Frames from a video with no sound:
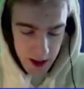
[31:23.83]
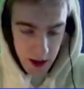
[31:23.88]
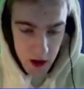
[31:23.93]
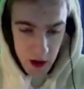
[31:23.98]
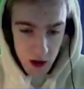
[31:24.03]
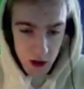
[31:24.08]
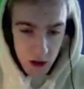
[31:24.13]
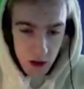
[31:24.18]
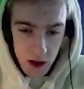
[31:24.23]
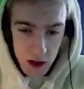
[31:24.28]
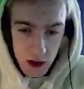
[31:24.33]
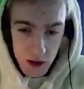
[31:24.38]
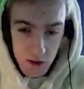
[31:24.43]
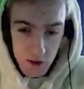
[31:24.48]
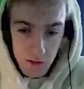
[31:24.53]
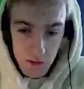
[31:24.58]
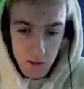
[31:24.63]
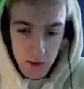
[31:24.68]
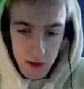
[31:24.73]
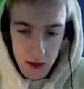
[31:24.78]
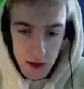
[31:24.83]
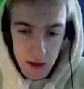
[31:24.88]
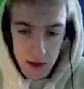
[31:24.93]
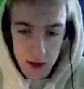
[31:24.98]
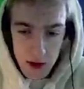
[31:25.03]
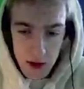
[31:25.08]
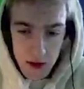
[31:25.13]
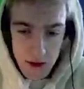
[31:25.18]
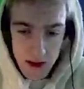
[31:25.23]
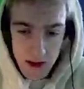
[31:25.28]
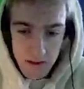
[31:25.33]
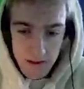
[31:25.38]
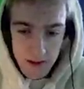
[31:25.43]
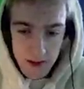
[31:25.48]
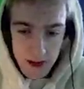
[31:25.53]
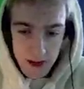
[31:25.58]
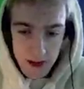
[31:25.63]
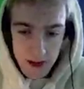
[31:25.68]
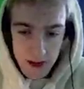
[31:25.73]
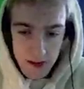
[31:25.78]
You sure do. You do,
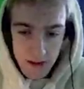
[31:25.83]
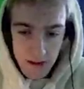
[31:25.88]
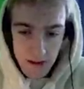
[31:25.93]
definitely.